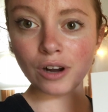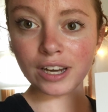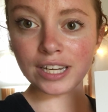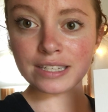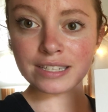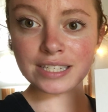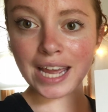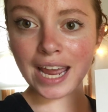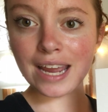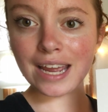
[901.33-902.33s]
on it
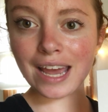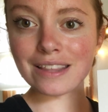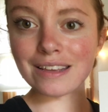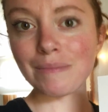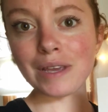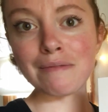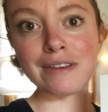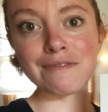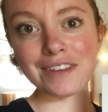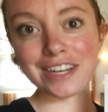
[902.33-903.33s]
today and then
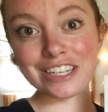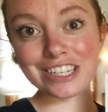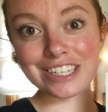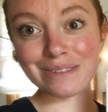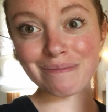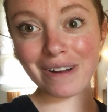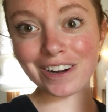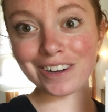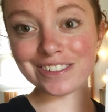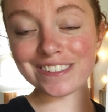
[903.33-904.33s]
maybe finish it
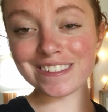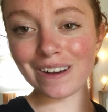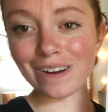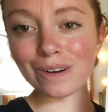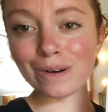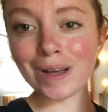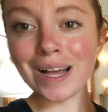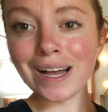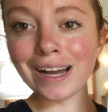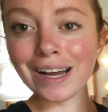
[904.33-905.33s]
tomorrow. So
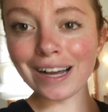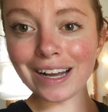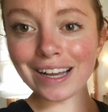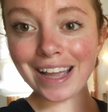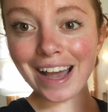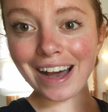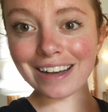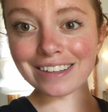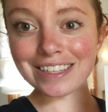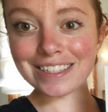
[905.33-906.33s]

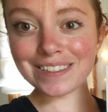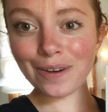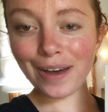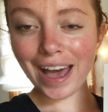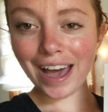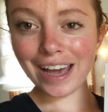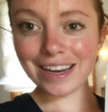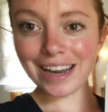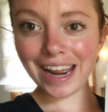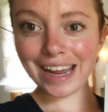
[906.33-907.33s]
yeah, let's go
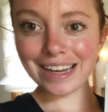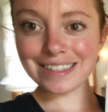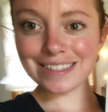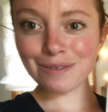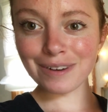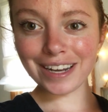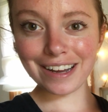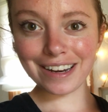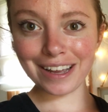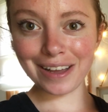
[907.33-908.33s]
ahead and work
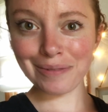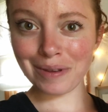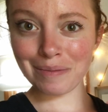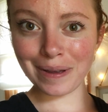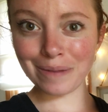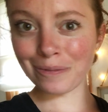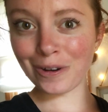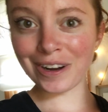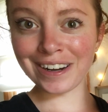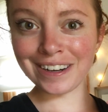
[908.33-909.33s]
on him a bit
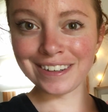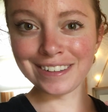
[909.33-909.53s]
more.